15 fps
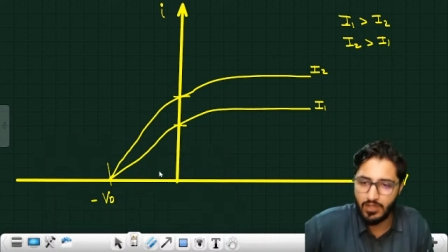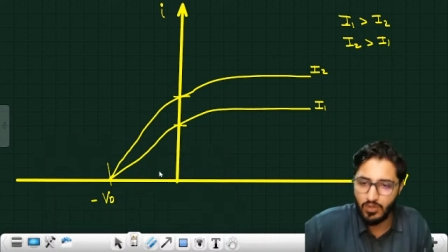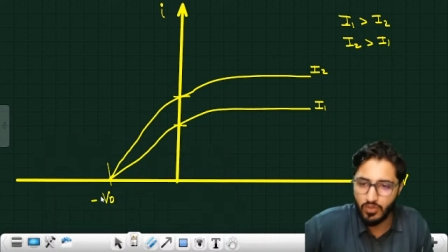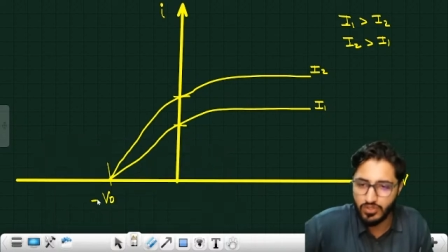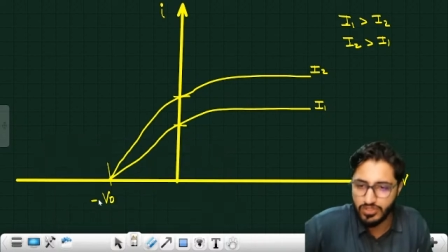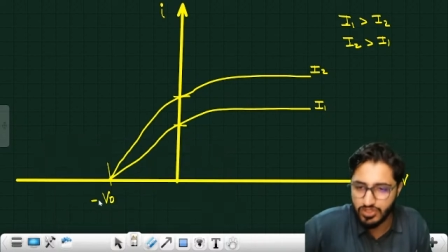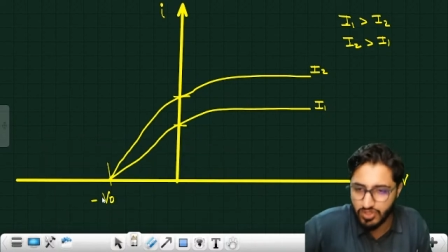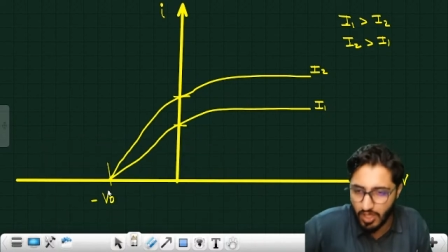
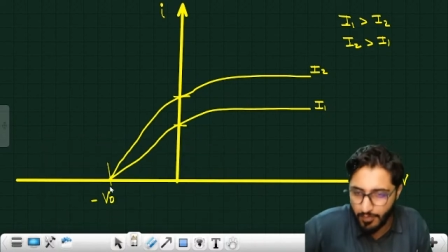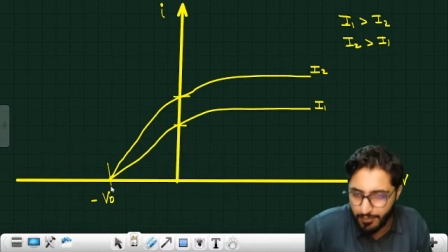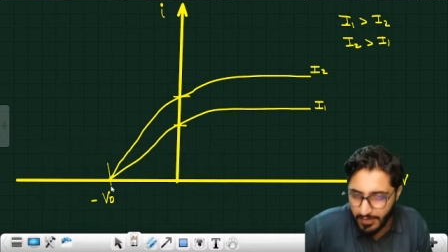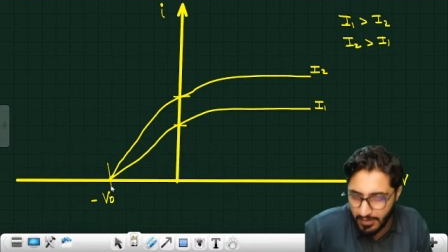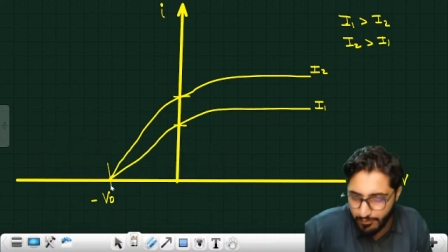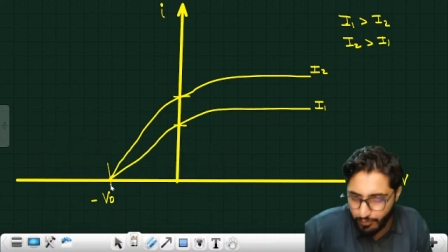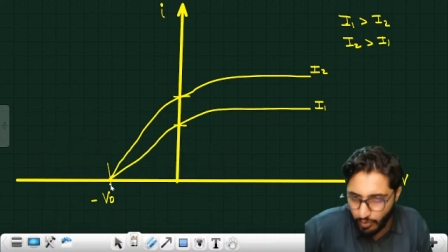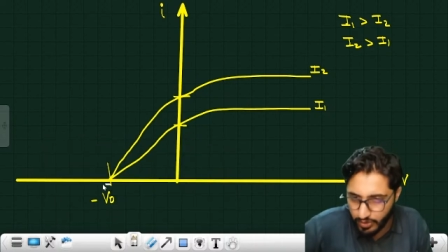look,
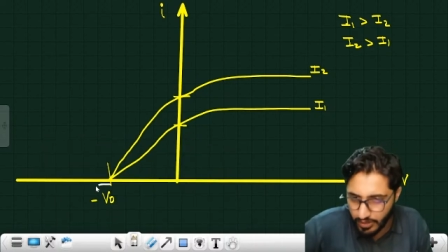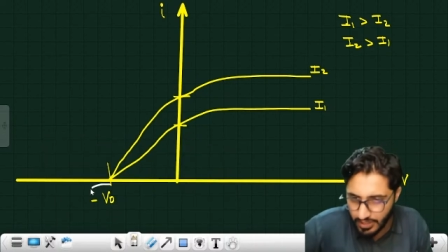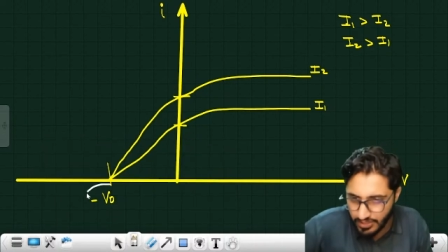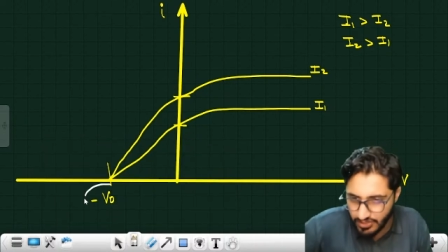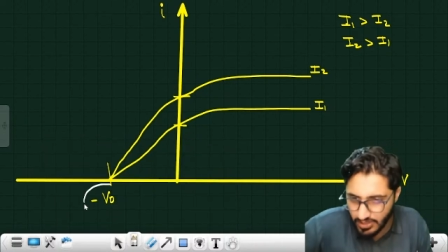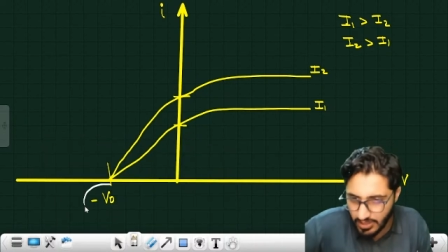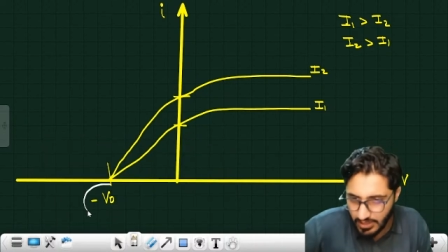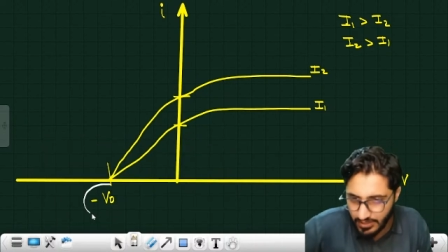stopping
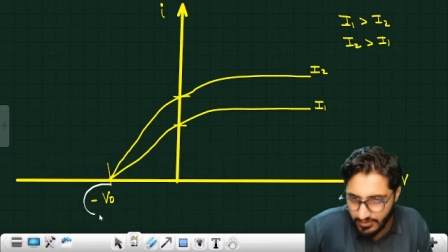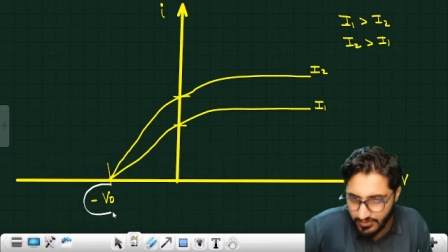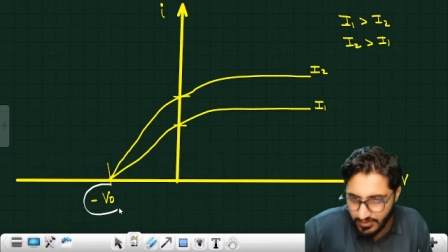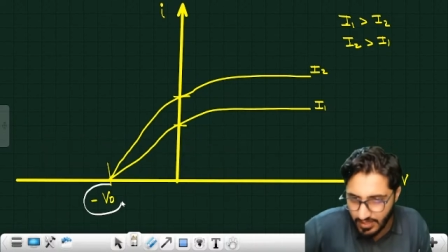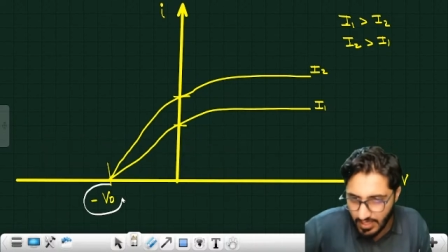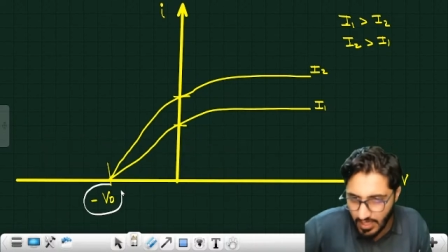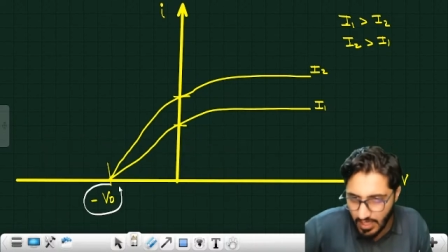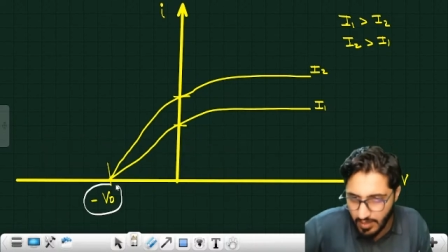potential is
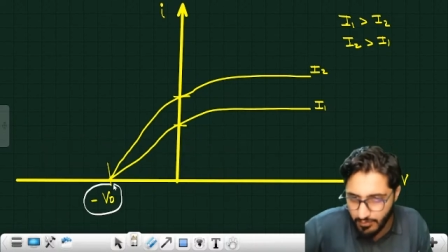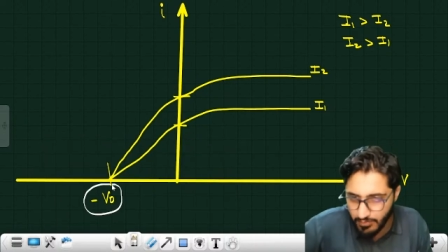same.